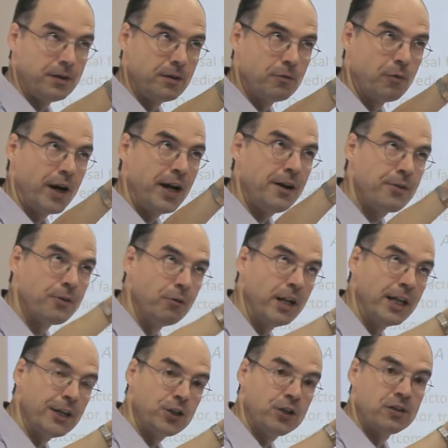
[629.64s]
way the
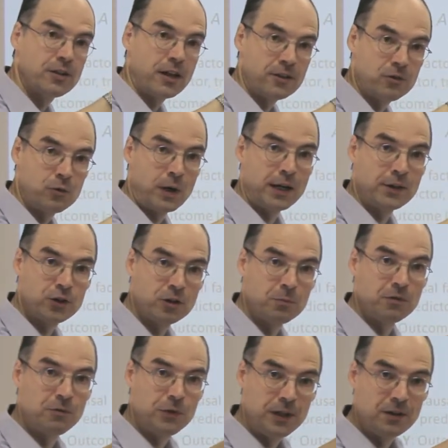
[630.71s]
relations are structured
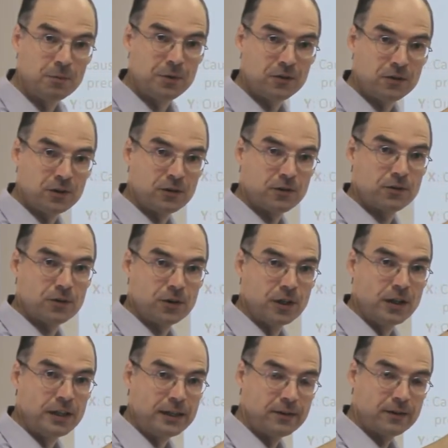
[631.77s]
between the business
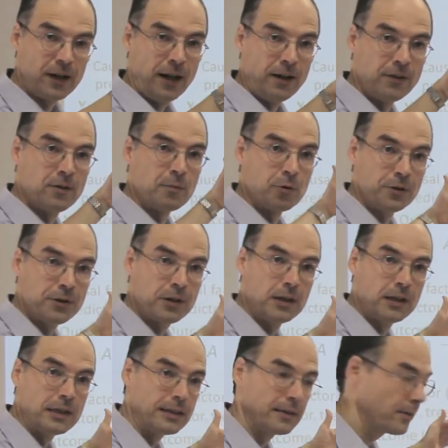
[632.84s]
elites and the political
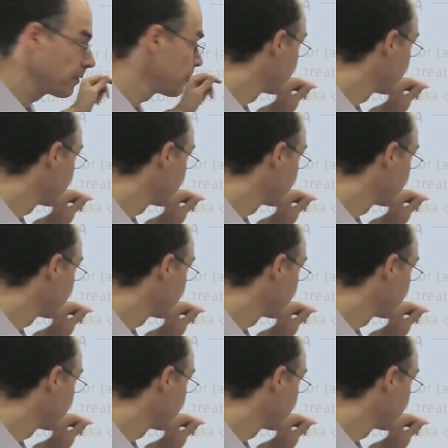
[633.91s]
elites.